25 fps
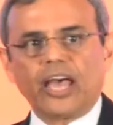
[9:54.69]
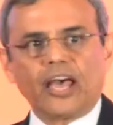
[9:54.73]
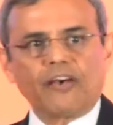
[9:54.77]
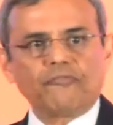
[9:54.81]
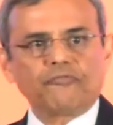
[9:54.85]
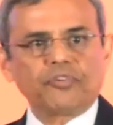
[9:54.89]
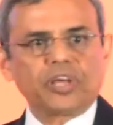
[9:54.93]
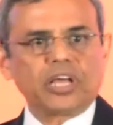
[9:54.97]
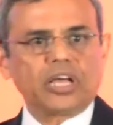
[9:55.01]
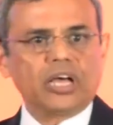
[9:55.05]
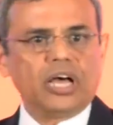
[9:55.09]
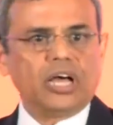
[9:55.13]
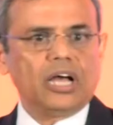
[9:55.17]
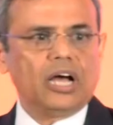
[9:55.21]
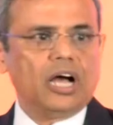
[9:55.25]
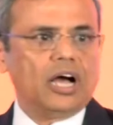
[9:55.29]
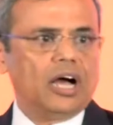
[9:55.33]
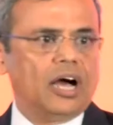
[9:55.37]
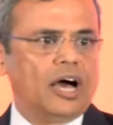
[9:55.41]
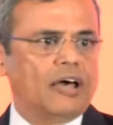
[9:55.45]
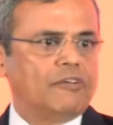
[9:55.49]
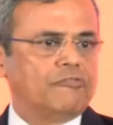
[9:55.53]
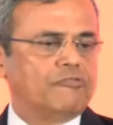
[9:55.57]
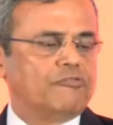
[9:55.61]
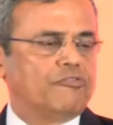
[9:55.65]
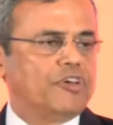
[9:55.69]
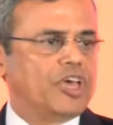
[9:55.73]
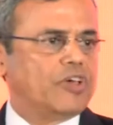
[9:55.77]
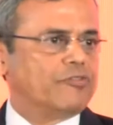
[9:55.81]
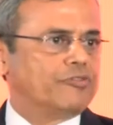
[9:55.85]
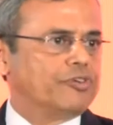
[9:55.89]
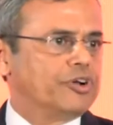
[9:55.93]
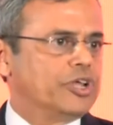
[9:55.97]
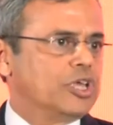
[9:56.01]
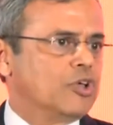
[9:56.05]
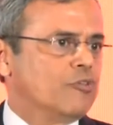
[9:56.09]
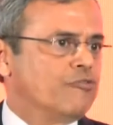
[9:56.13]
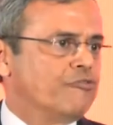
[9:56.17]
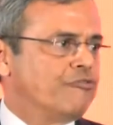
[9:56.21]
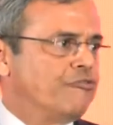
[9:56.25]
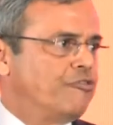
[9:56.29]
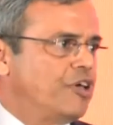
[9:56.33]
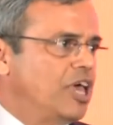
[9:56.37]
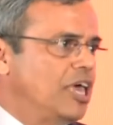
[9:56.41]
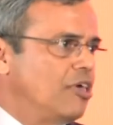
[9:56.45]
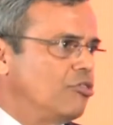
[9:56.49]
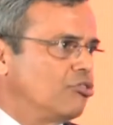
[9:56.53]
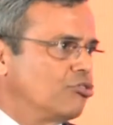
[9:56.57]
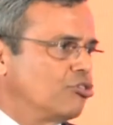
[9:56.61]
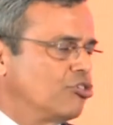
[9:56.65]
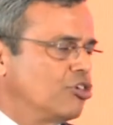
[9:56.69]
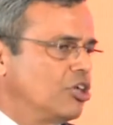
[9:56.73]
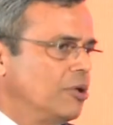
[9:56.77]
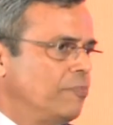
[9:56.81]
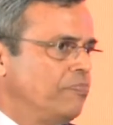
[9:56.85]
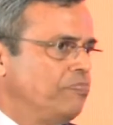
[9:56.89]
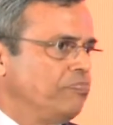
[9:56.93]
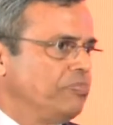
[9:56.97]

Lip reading: have unwavering faith